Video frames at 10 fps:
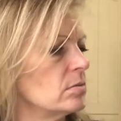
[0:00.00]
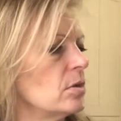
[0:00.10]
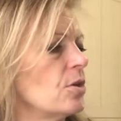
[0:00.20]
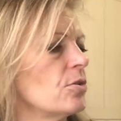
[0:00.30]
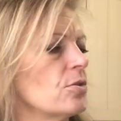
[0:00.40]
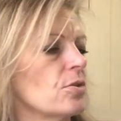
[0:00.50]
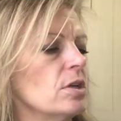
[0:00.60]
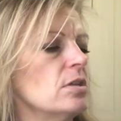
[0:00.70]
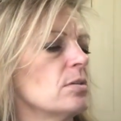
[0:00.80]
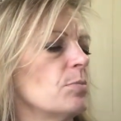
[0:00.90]
Although there
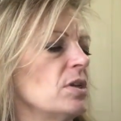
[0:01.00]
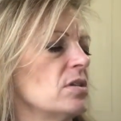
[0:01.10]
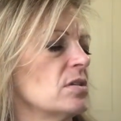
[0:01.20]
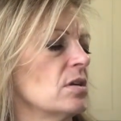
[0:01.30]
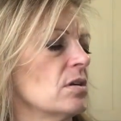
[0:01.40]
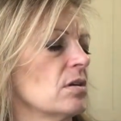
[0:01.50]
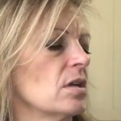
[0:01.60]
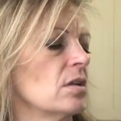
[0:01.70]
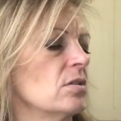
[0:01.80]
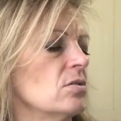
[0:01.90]
is a piece here
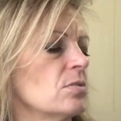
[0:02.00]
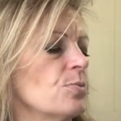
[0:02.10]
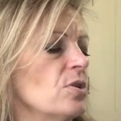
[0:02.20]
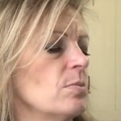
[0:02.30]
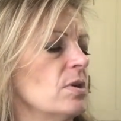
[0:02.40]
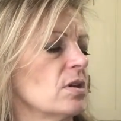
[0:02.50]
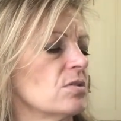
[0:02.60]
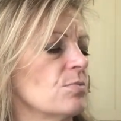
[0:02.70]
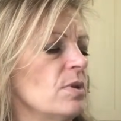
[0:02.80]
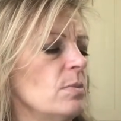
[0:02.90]
and it looks pretty big,
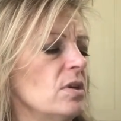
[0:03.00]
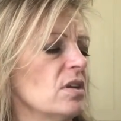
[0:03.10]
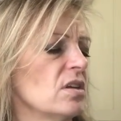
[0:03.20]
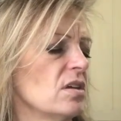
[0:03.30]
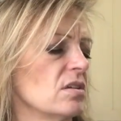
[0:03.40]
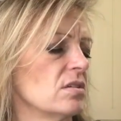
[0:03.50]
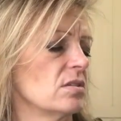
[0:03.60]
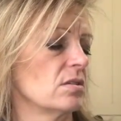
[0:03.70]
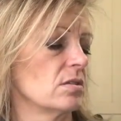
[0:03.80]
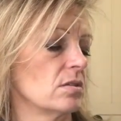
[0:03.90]
so maybe it
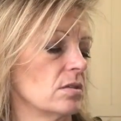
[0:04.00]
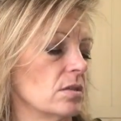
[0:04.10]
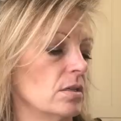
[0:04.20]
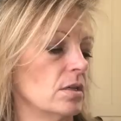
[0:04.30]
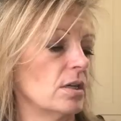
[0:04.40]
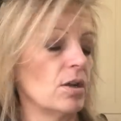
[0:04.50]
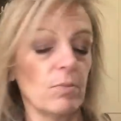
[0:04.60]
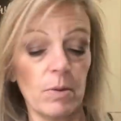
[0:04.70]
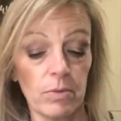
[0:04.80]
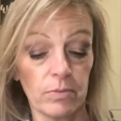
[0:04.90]
is. I can't
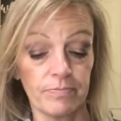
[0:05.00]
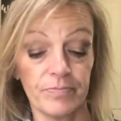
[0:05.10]
remember.